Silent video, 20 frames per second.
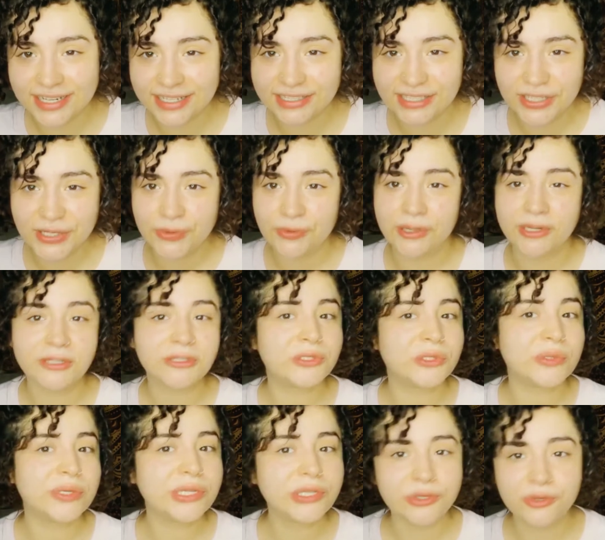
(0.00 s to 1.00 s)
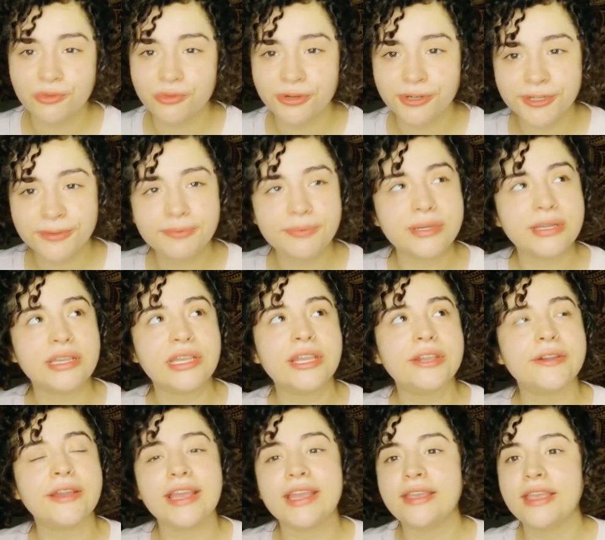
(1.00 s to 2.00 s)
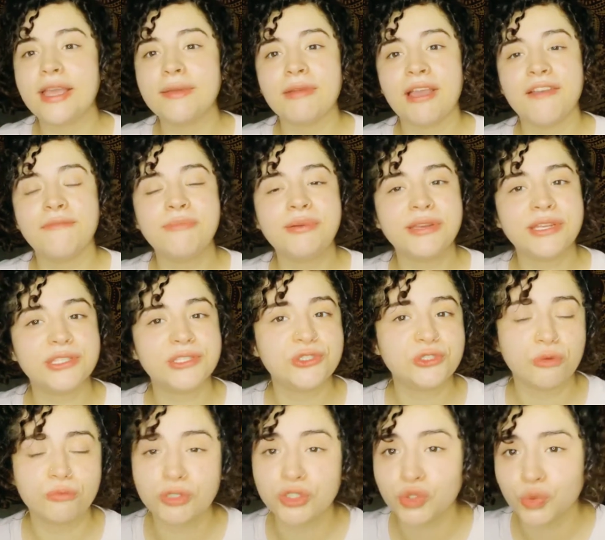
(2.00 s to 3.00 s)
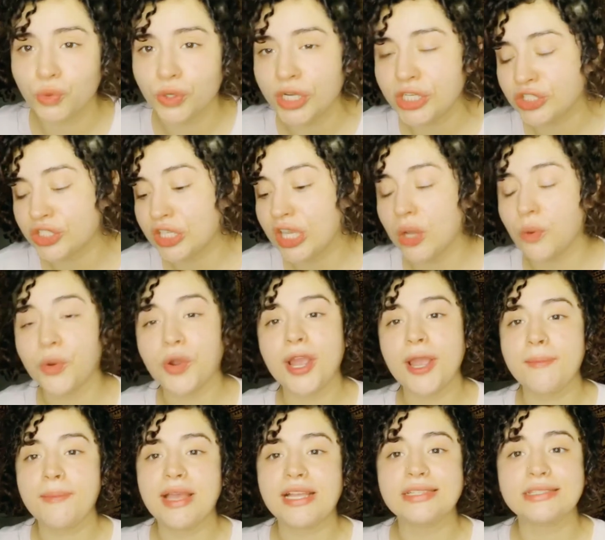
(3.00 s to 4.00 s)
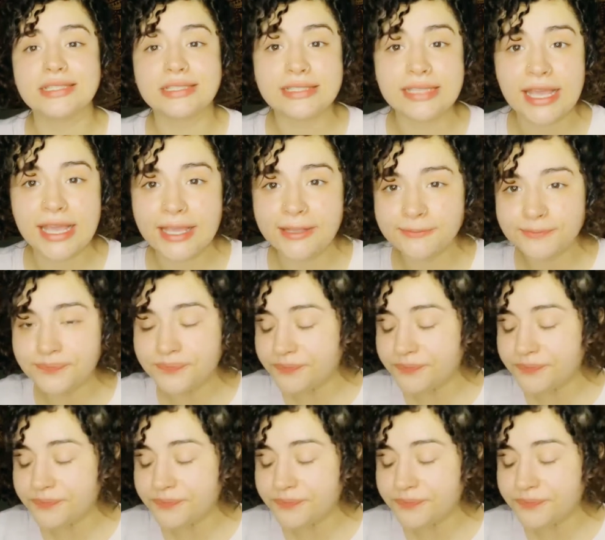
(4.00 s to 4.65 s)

I didn't want to do it no more, but here I am. I have put in so much work to get where I'm at today,